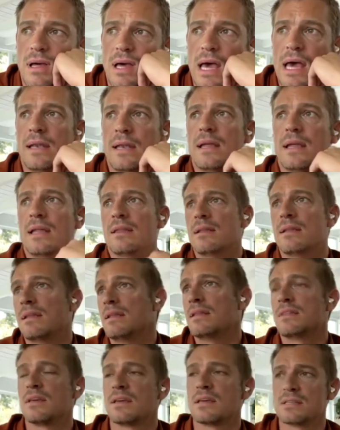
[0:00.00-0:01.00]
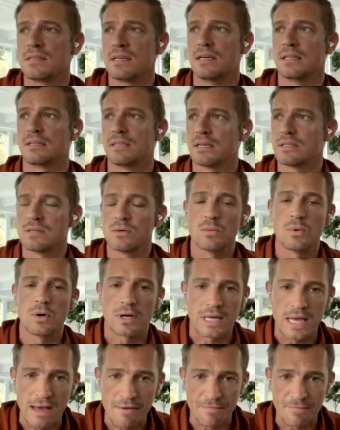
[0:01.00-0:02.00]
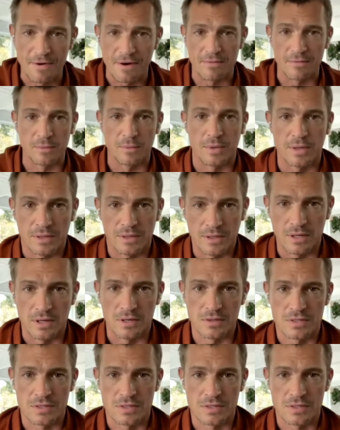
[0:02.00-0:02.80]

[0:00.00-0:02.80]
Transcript: and the thing is, it doesn't work out for everyone, you know.